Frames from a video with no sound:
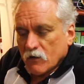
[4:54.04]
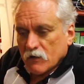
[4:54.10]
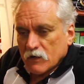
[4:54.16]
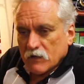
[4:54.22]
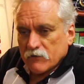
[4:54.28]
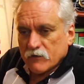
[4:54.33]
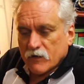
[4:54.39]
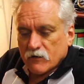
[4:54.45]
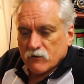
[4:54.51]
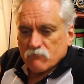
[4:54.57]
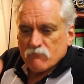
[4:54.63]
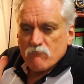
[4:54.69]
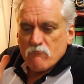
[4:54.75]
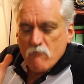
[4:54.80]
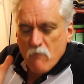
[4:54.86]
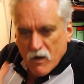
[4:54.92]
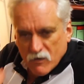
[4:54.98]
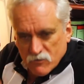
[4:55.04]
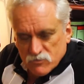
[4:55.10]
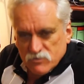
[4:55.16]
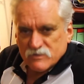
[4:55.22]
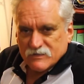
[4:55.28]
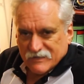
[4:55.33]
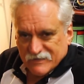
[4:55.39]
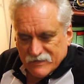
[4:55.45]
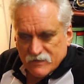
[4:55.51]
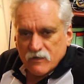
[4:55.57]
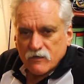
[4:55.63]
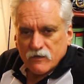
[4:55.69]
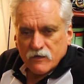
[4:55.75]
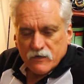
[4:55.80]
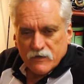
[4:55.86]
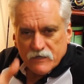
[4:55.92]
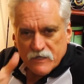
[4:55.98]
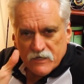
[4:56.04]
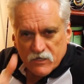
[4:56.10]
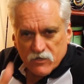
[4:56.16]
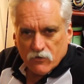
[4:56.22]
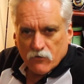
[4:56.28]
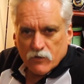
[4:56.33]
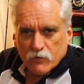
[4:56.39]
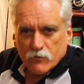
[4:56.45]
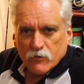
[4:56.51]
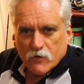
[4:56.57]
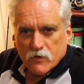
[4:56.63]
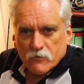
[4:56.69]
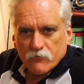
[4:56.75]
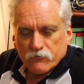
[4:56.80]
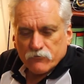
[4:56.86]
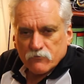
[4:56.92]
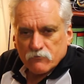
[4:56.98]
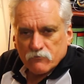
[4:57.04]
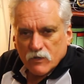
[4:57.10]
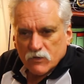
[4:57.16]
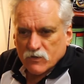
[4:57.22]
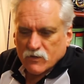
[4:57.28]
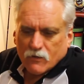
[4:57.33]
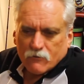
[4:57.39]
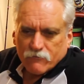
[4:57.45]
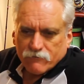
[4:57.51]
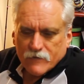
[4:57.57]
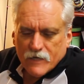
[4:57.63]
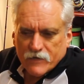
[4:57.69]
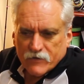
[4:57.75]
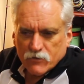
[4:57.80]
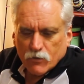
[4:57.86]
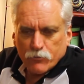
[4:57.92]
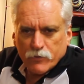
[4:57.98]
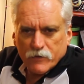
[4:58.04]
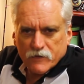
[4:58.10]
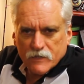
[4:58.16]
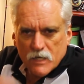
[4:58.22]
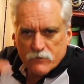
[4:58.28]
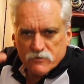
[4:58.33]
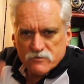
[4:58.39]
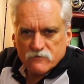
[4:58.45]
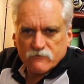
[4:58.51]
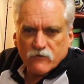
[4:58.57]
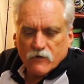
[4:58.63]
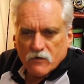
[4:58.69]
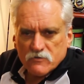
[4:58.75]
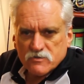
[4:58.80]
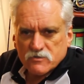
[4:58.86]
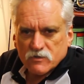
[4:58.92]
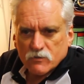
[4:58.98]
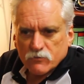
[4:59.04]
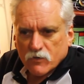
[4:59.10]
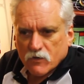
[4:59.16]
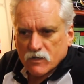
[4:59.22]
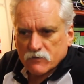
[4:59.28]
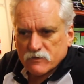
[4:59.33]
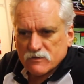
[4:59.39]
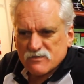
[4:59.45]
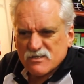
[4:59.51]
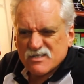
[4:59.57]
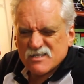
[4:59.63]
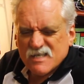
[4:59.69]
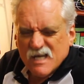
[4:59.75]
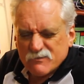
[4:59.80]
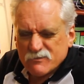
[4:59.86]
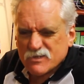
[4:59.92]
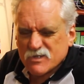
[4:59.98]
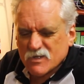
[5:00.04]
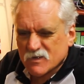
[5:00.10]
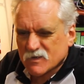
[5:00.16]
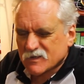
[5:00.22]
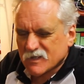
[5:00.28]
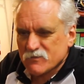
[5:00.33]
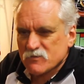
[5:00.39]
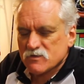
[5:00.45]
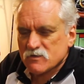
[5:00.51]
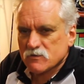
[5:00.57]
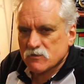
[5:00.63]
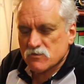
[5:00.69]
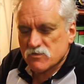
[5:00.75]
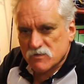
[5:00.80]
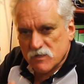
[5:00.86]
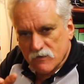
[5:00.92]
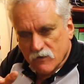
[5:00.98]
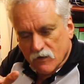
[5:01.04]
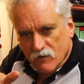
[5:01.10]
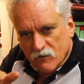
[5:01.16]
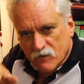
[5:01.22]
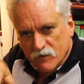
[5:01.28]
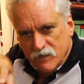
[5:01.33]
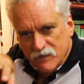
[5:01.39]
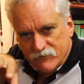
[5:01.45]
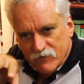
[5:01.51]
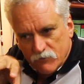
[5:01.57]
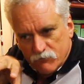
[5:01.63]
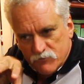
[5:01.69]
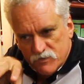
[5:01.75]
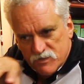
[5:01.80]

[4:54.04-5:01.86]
And they'll mostly hit it on the bottom. A good old flathead will pick it up as it floats to the bottom, and sometimes you'll see the line give a